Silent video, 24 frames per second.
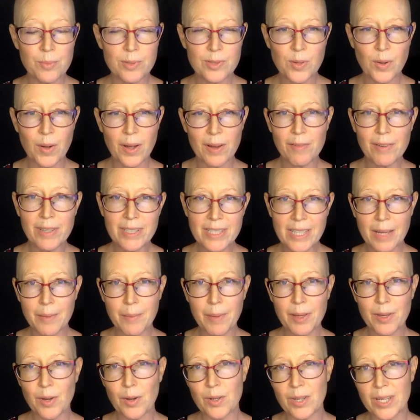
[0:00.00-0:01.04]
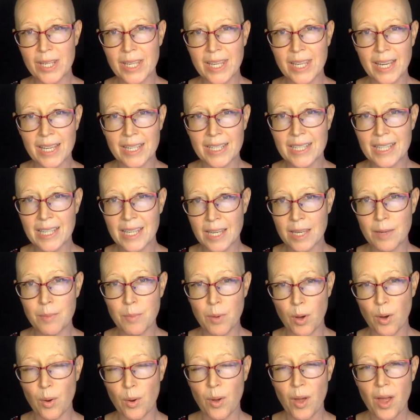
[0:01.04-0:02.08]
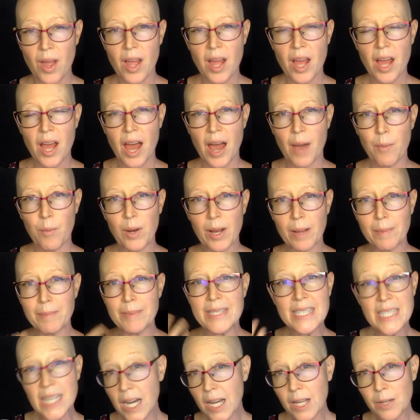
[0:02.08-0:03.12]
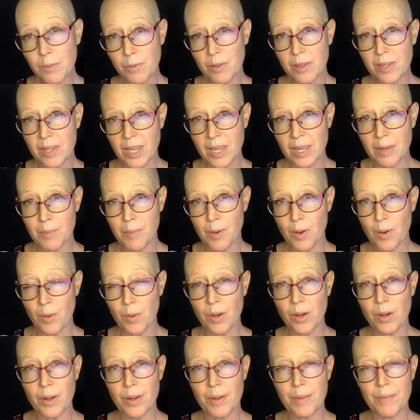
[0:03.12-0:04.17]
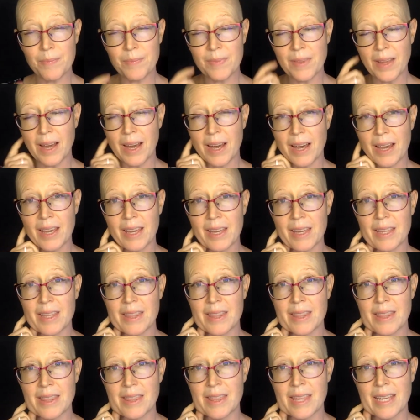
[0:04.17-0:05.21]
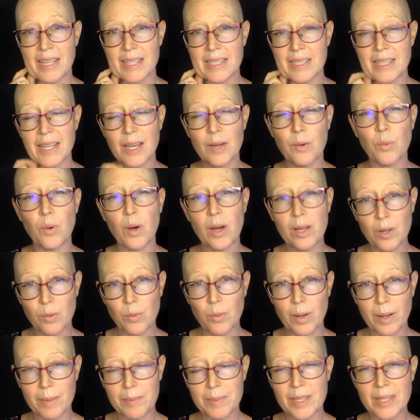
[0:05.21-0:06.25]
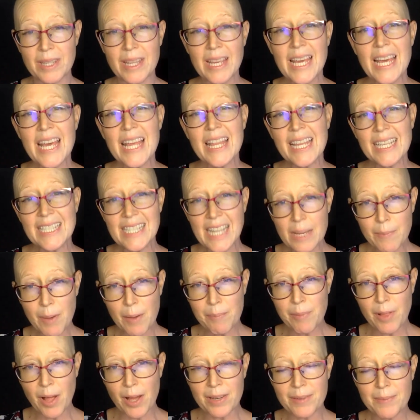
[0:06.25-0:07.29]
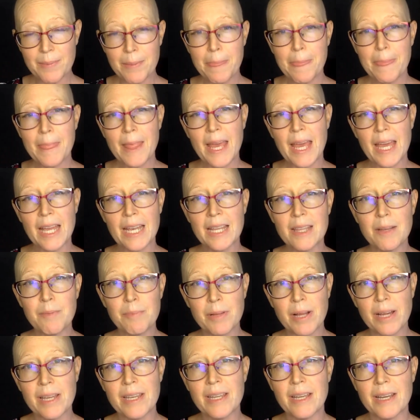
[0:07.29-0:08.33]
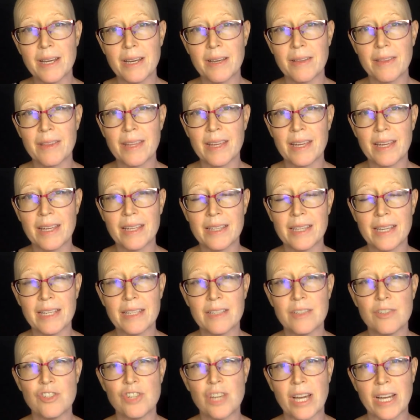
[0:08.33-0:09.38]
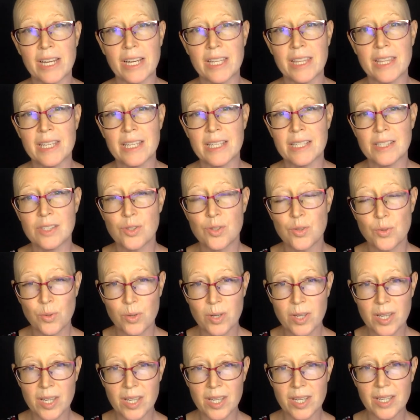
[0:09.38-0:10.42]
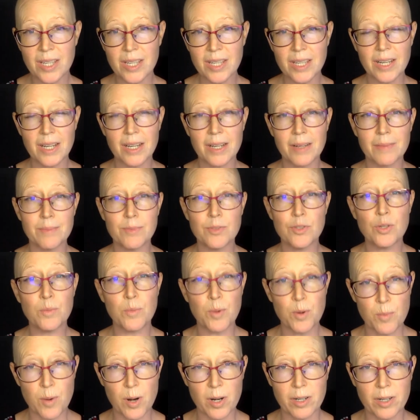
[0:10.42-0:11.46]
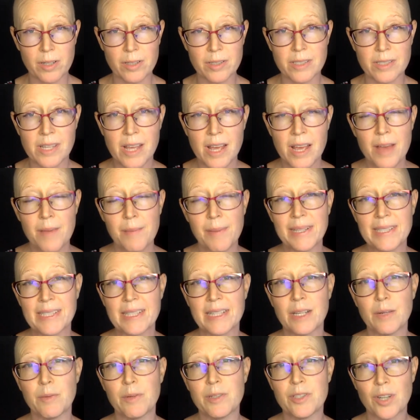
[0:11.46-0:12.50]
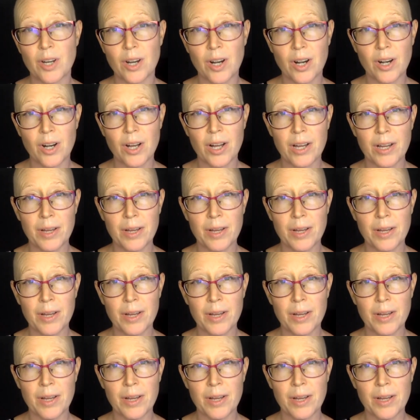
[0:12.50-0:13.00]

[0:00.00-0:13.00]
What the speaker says: every time I go to get chemo, when I'm done with chemo, I don't want them. They take my blood, and in the blood, they check these three tumor markers, basically, which are